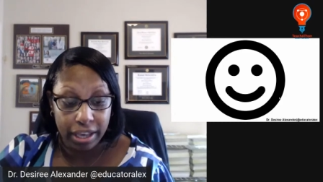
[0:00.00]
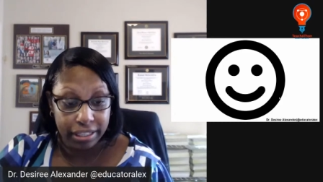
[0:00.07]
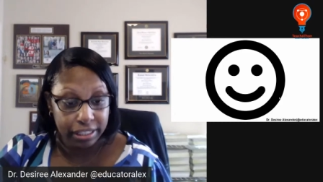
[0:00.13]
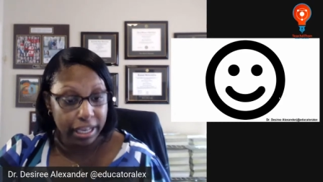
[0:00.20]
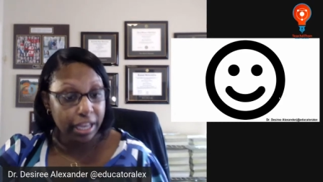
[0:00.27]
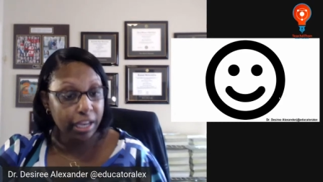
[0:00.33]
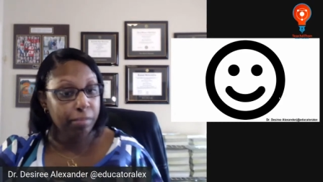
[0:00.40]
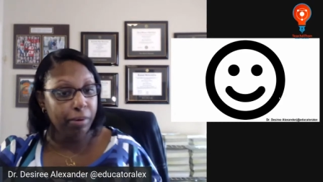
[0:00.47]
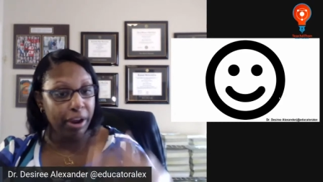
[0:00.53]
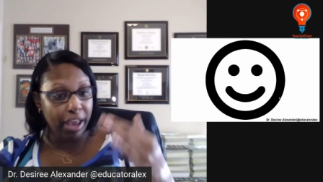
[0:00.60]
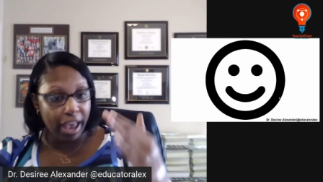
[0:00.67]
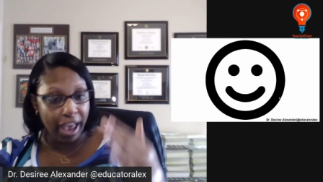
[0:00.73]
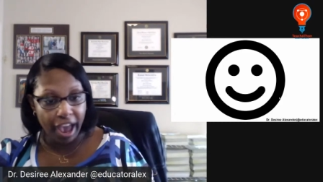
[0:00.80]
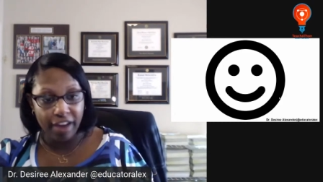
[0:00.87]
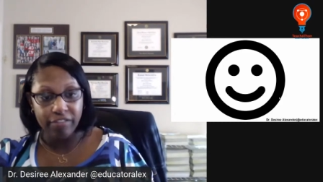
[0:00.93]

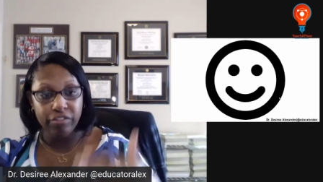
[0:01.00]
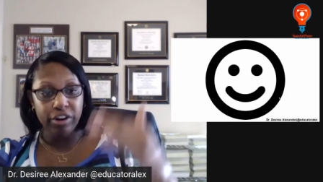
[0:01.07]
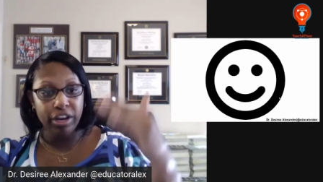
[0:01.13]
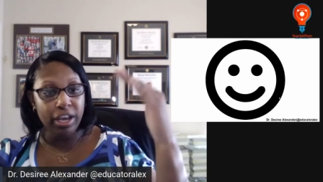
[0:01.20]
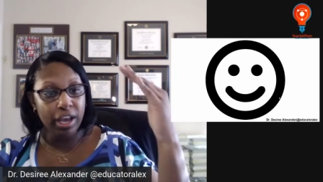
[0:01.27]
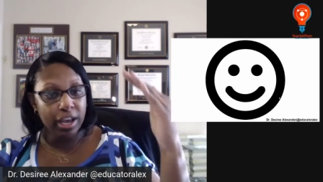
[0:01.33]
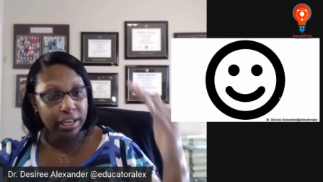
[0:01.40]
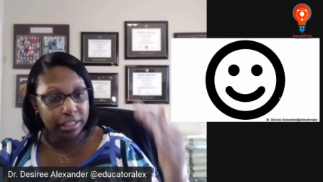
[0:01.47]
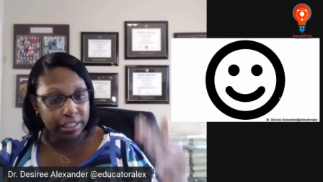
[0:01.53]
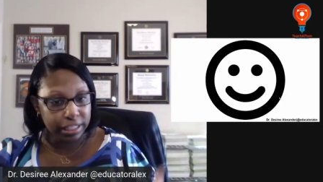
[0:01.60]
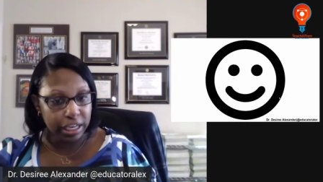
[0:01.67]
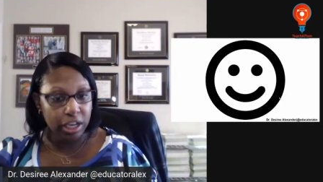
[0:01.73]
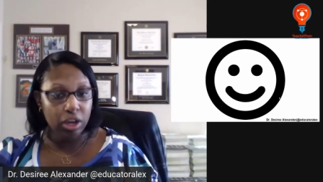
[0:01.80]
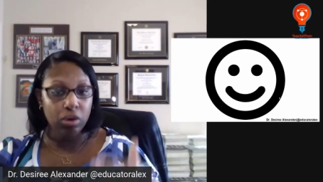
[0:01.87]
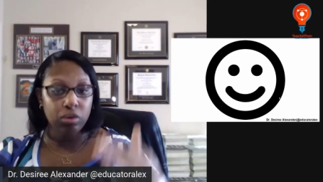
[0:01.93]
Celebrate every
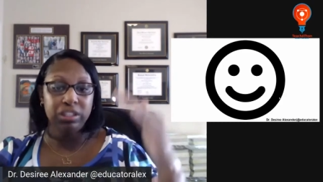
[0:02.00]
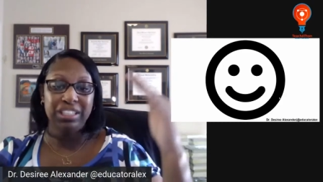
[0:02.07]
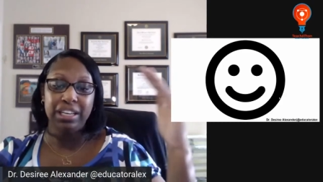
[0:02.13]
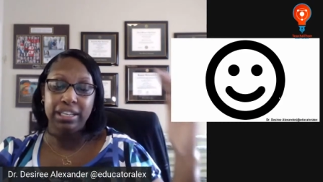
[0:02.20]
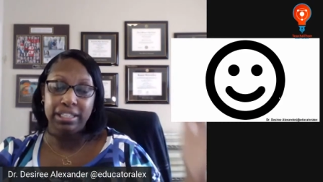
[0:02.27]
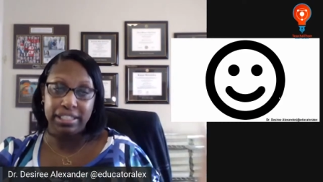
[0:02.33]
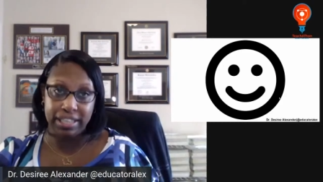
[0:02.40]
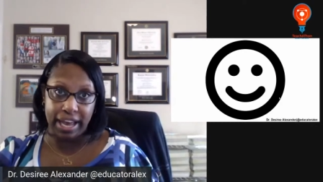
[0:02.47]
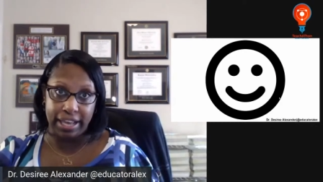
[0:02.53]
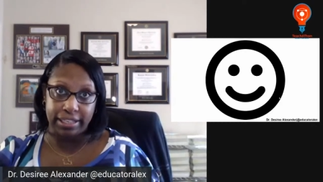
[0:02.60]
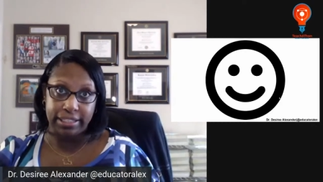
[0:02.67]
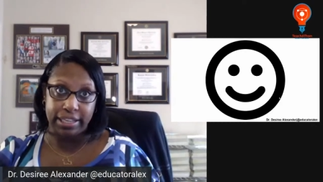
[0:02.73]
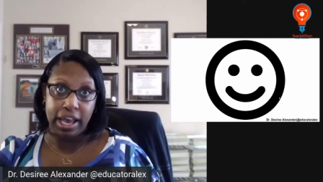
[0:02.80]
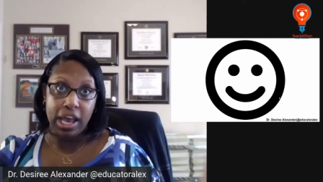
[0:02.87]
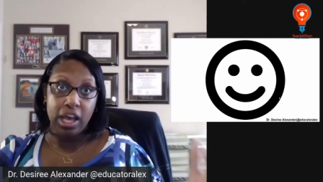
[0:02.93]
single success.